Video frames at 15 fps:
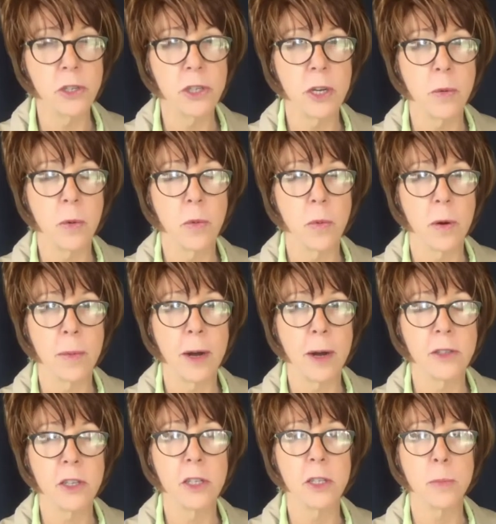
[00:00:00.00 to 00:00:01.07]
seeing with
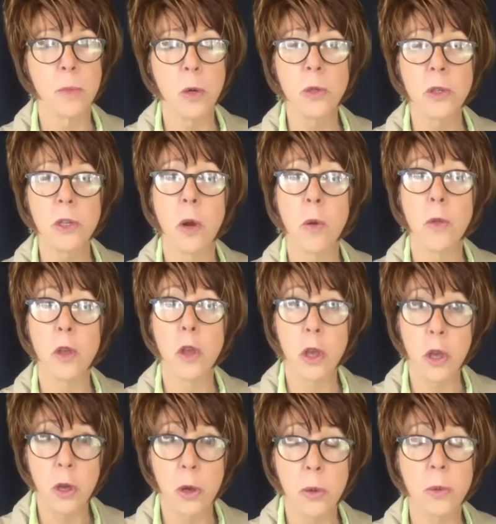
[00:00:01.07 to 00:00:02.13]
robots is mostly on the
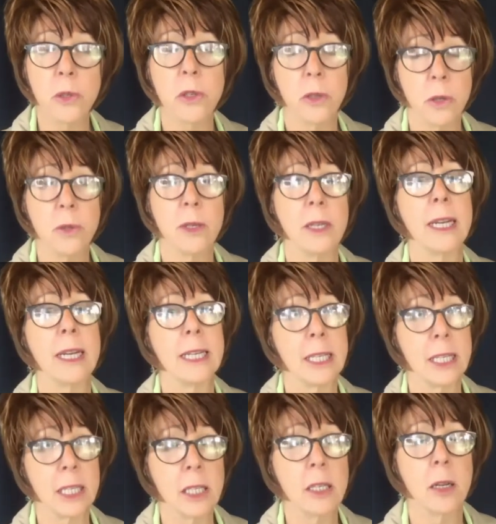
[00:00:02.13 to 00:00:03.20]
use, using
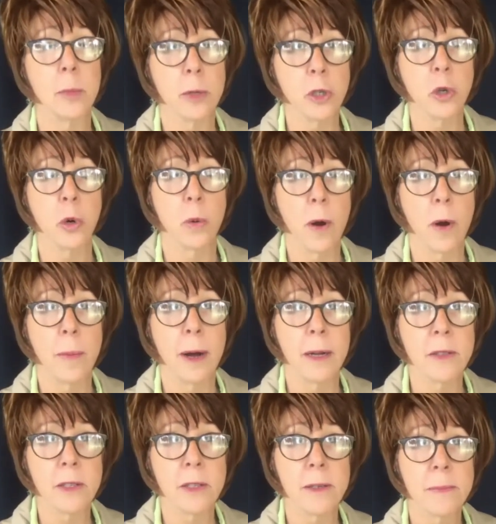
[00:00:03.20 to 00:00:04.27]
existing mature
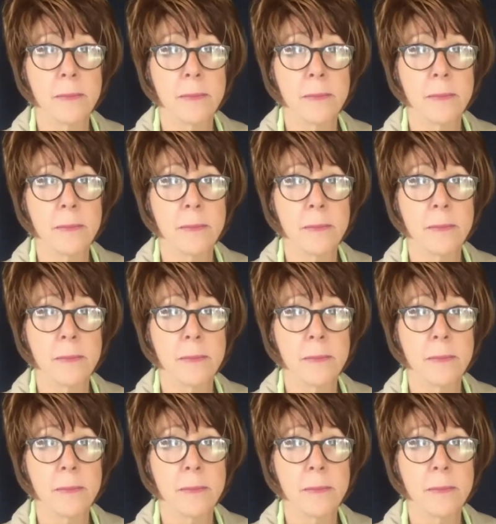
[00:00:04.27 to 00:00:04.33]
robots.